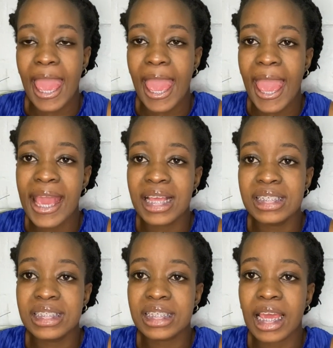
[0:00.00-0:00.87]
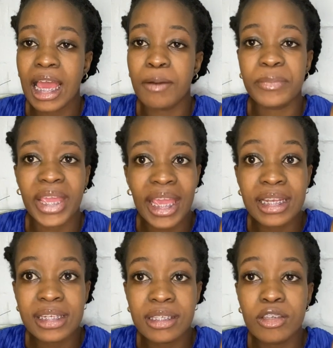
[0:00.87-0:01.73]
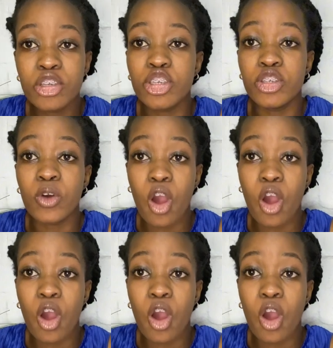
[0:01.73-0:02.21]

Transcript: and ending, you